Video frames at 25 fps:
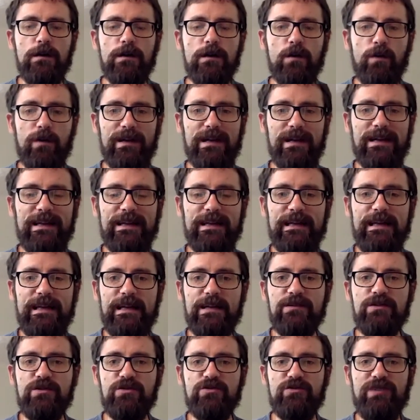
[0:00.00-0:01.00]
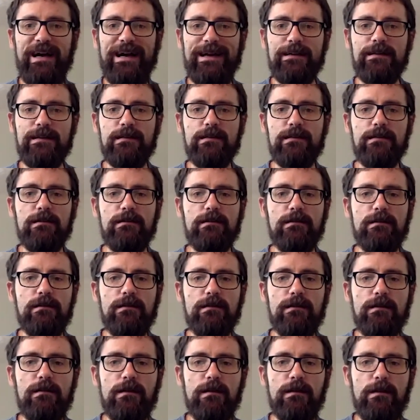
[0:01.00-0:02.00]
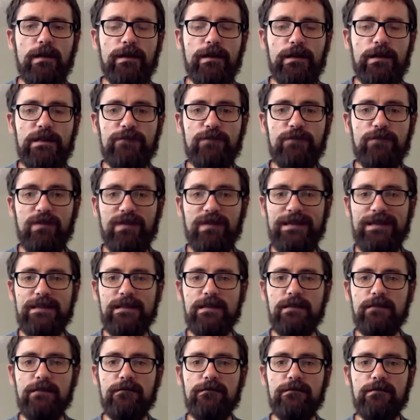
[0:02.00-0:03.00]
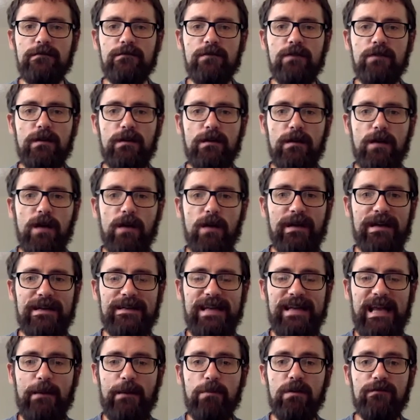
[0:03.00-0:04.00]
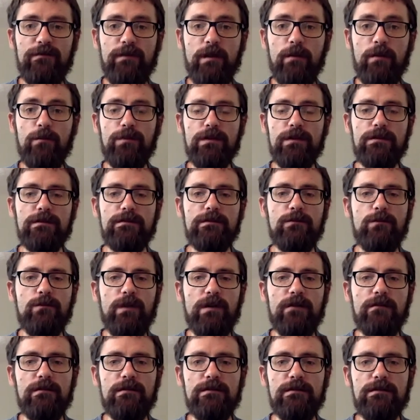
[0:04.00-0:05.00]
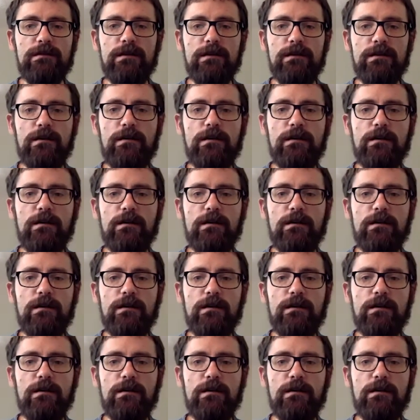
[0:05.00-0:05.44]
quickly extract a useful lesson from a big table of numbers, whereas a